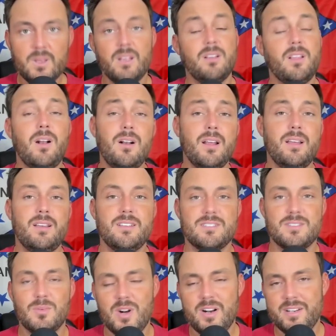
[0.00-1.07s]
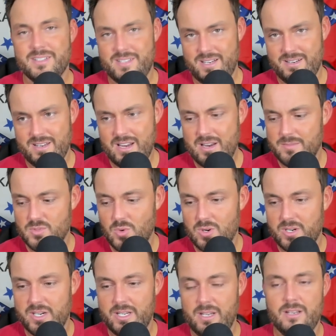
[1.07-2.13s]
There it is. The running tank game's
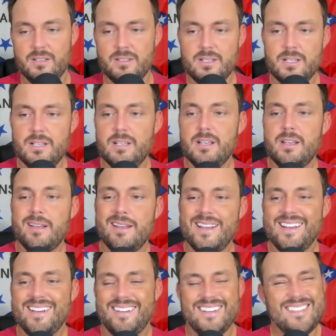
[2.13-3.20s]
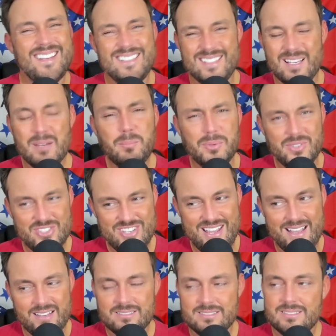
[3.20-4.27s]
working again. It's as simple as
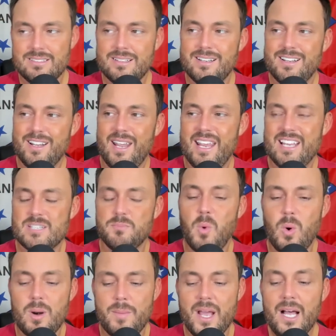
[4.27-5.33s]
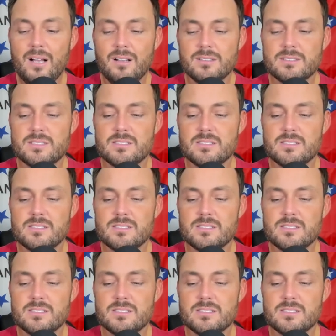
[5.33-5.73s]
that. It's more about